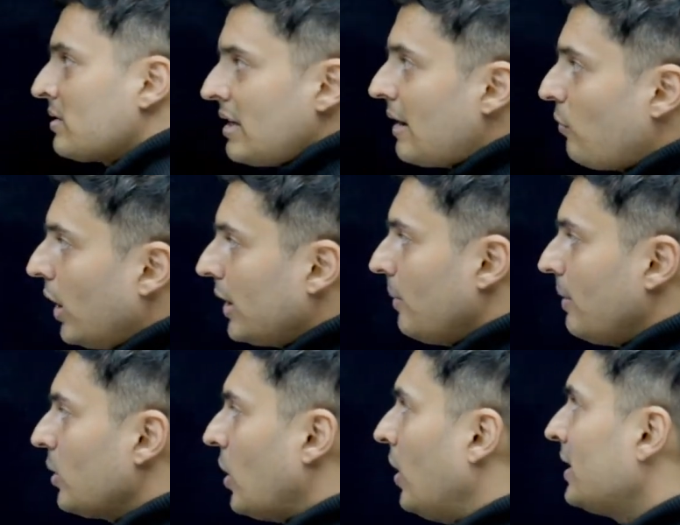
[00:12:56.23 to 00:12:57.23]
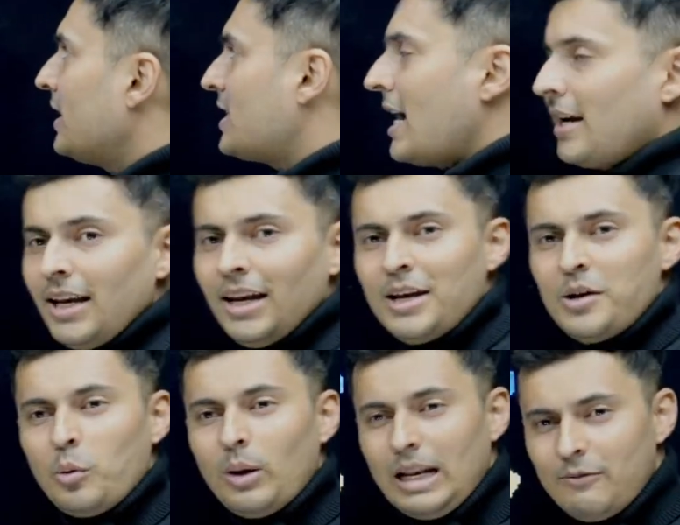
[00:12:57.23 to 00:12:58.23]
Sir, what about on the channel?
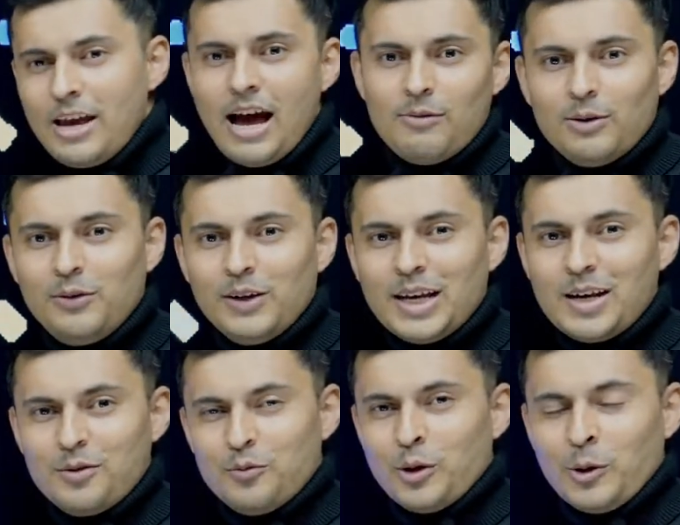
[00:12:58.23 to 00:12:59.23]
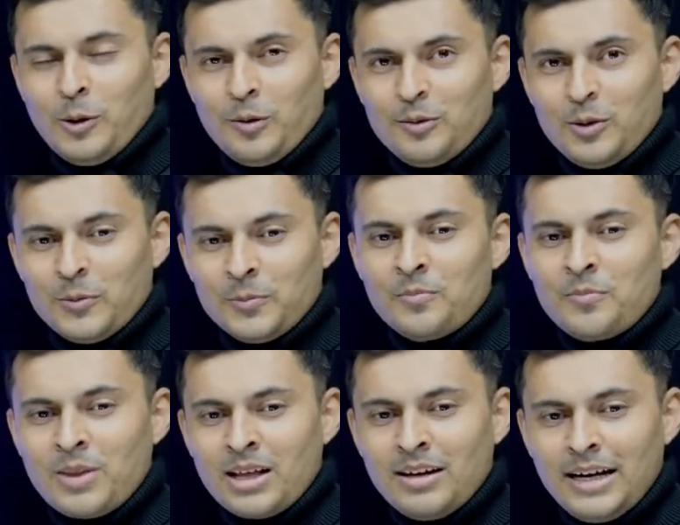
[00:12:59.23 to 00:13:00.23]
Well, we have a free gift for all of you.
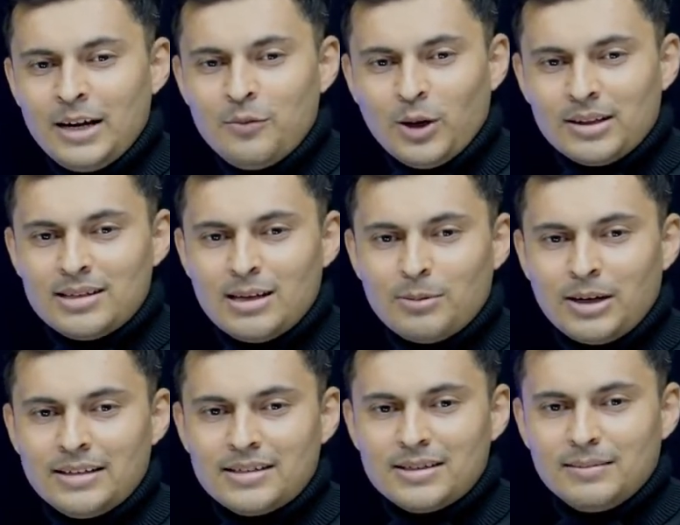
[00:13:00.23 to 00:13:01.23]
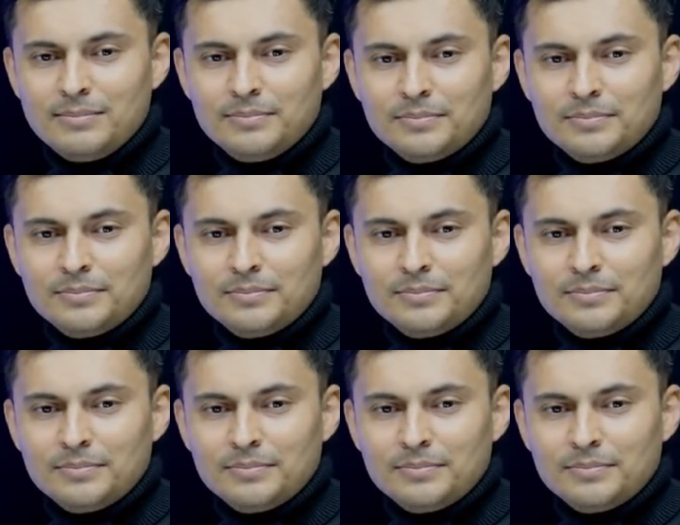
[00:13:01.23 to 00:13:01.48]
Ready for the surprise?